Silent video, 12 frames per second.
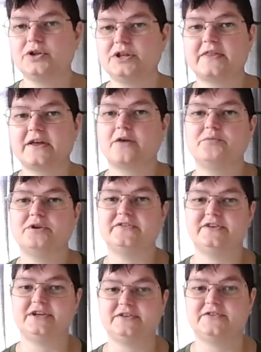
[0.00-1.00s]
the only thing I've
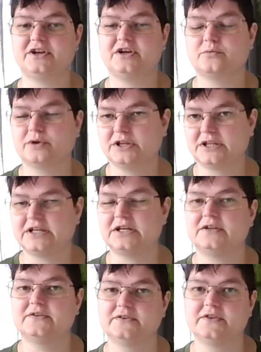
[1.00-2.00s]
been teasing
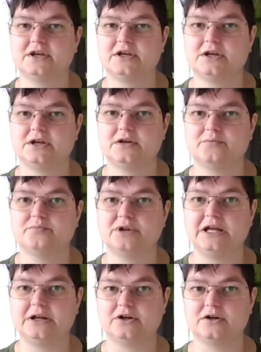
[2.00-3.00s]
really is the
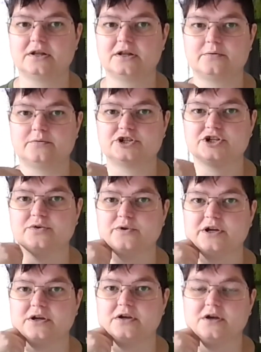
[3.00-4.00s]
planner I was
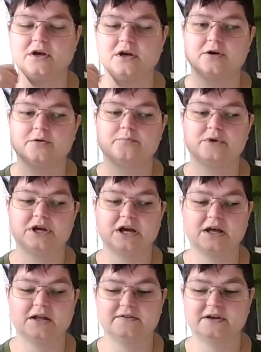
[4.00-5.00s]
showing
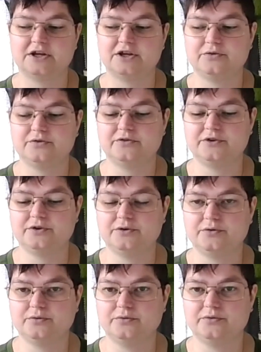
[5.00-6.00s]
because I used to
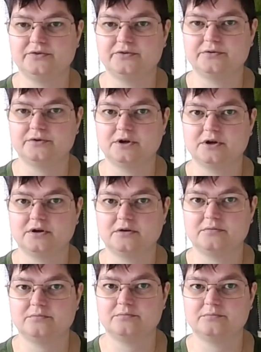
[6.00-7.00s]
use
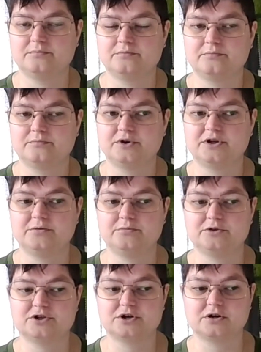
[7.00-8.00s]

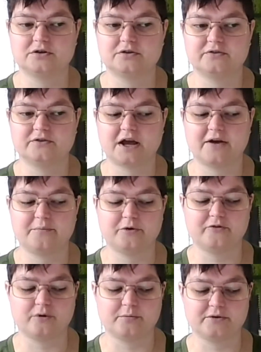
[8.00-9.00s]
Brendan Burchard's high
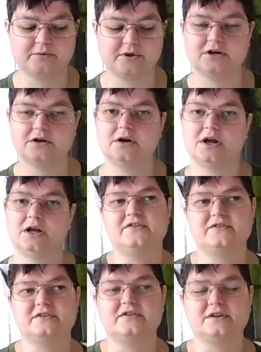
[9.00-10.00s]
performance planner, and
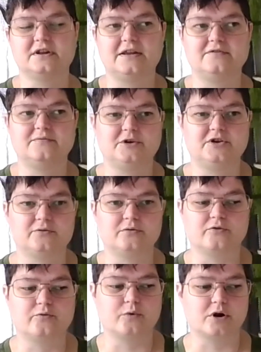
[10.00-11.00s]
this lets me
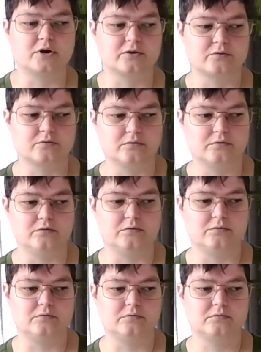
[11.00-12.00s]
sort of work
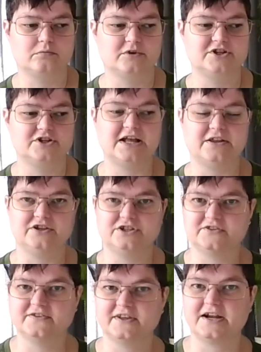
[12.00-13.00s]
through the
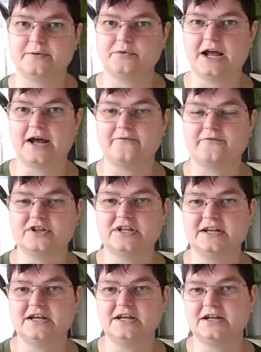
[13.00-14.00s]
challenges that I would have for
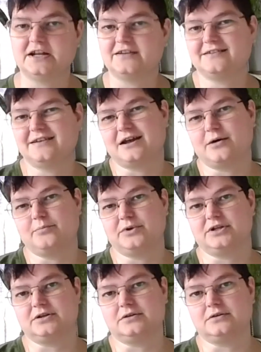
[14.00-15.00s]
the day and how to set up
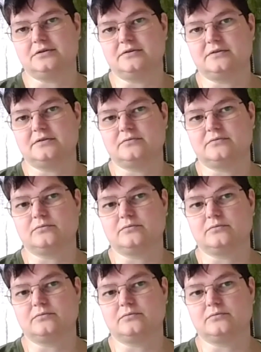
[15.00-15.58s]
and